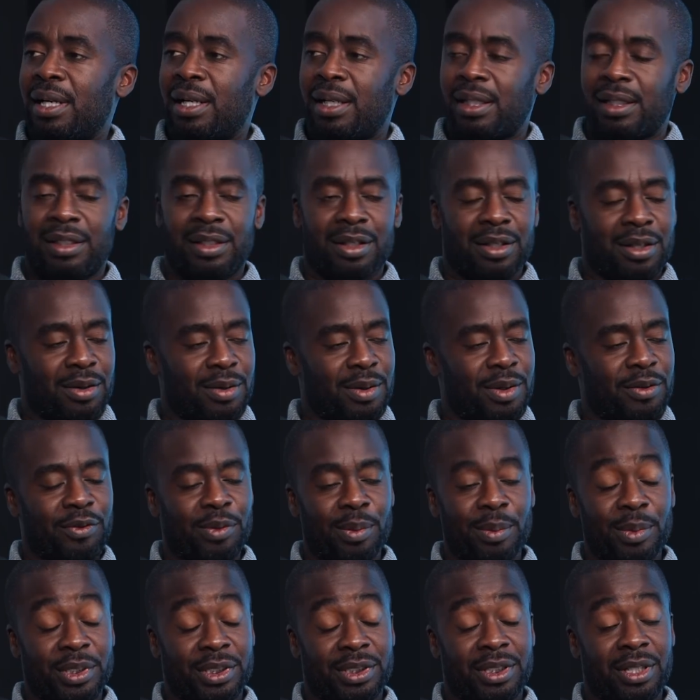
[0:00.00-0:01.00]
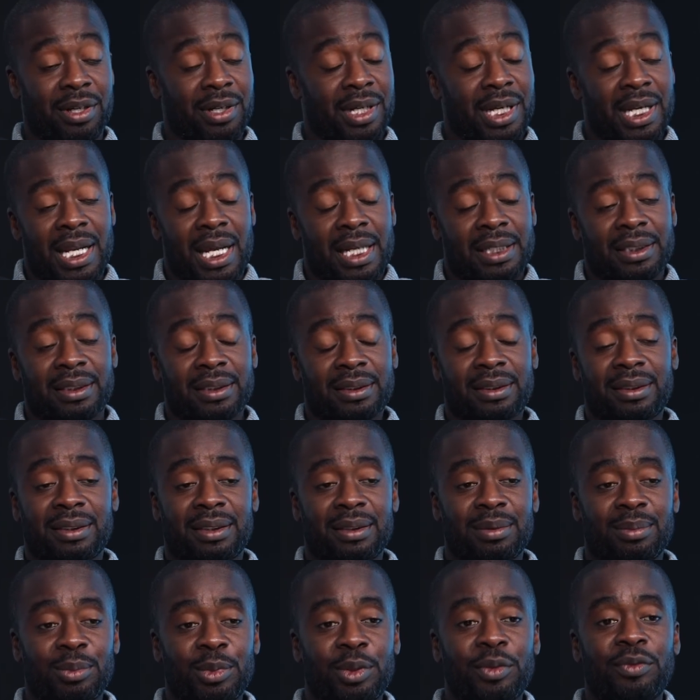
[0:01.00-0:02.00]
You know, from the start, and I
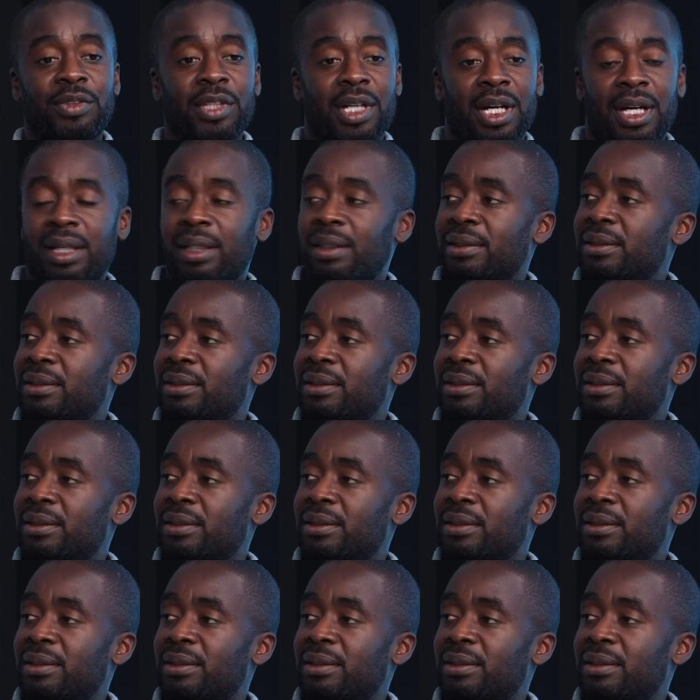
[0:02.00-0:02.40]
just moved on.